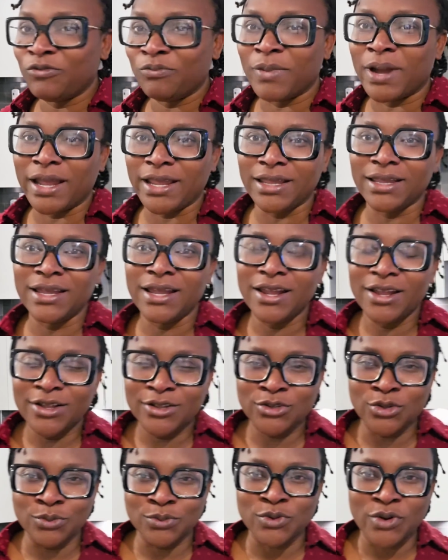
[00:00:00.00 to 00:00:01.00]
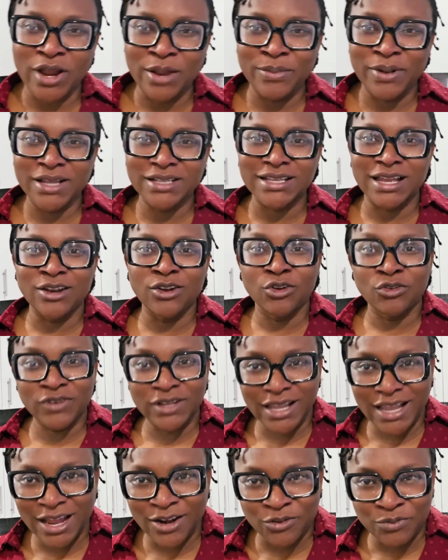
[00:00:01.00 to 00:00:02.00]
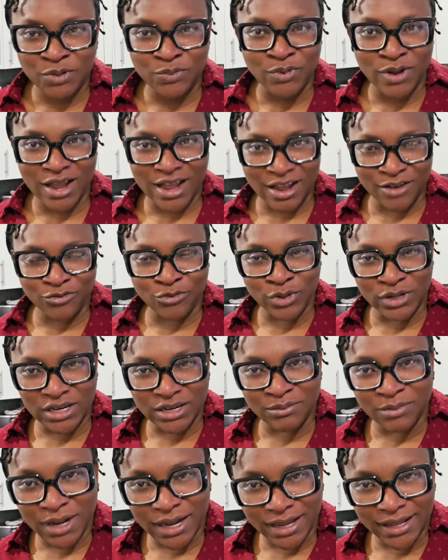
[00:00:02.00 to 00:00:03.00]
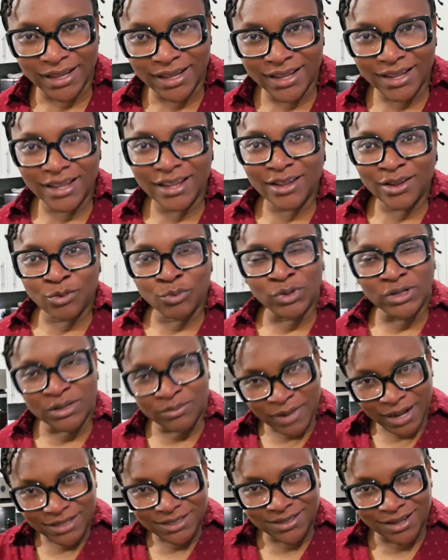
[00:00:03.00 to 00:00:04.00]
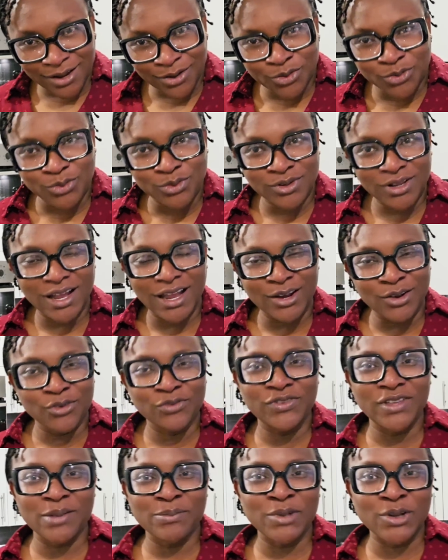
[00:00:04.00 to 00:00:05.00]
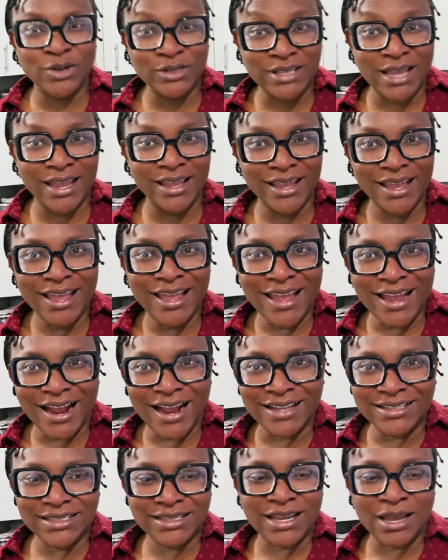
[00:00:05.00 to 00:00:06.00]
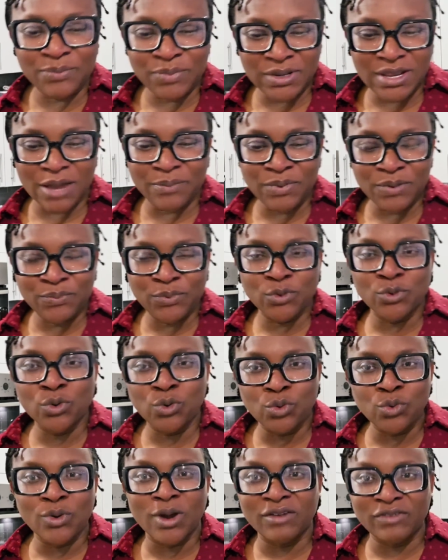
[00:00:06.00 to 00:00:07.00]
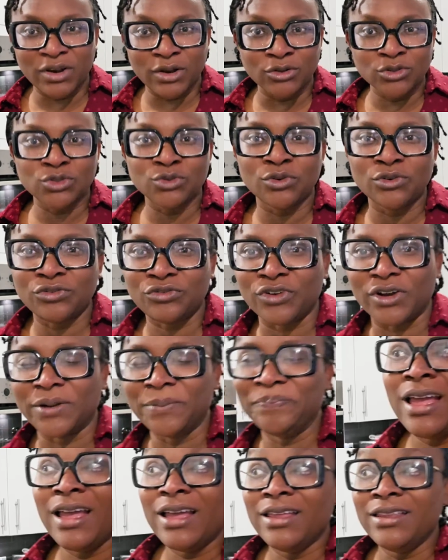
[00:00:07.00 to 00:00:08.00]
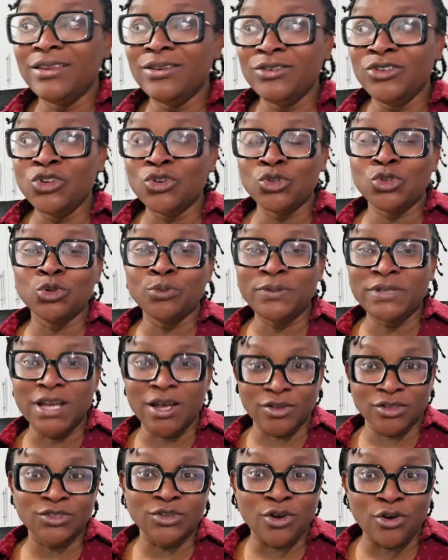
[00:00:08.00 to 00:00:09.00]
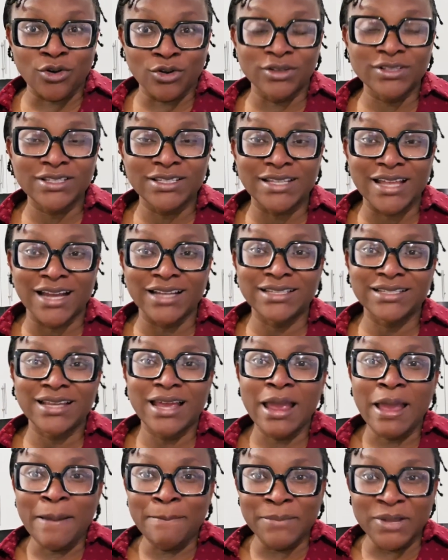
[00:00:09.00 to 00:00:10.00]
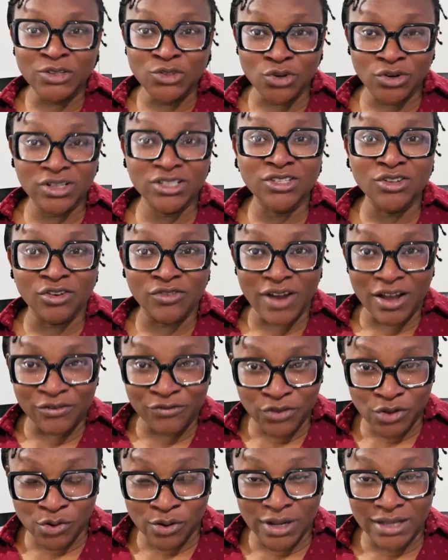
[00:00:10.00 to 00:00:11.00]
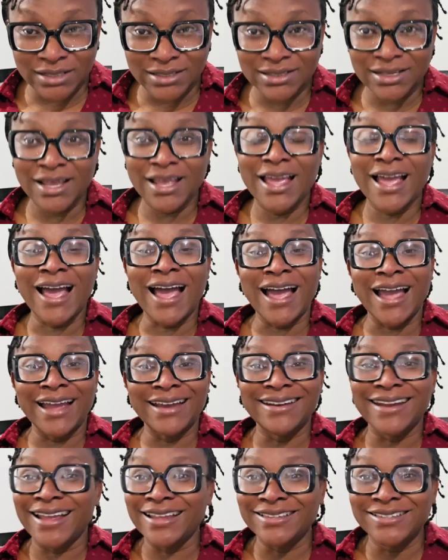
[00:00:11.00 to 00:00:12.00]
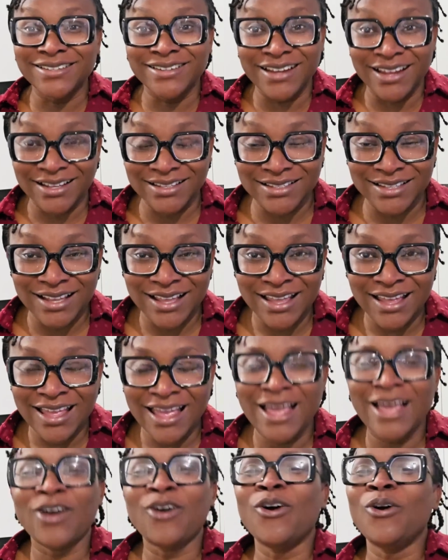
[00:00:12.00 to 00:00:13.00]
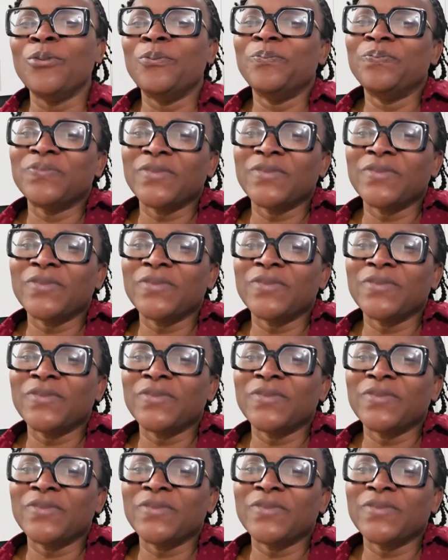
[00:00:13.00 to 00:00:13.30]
my subscribers. I love the kind of people I have within my cycle. I love them because I say that there are people who have a lot to offer. YouTube tells us that majority of our viewers are Nigerians. Come,